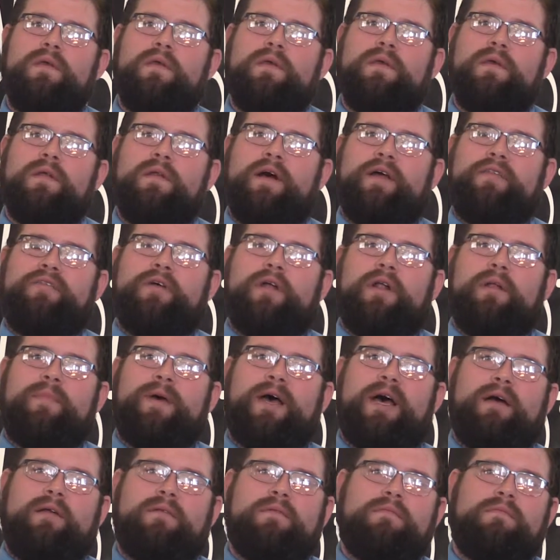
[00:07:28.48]
You know, I thought
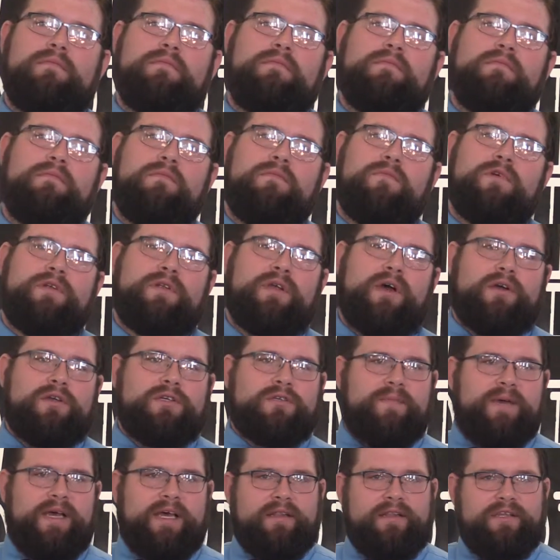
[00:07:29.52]
about where it talks
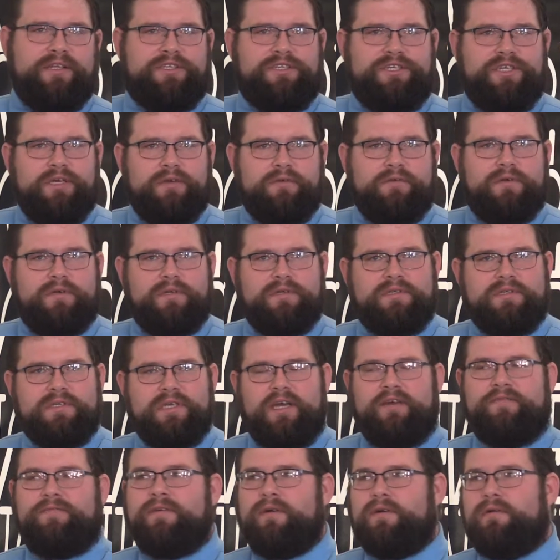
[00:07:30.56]
about the children
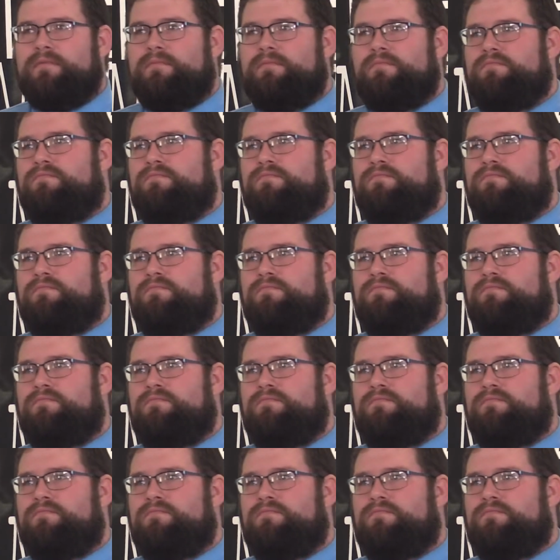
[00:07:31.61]
suffer.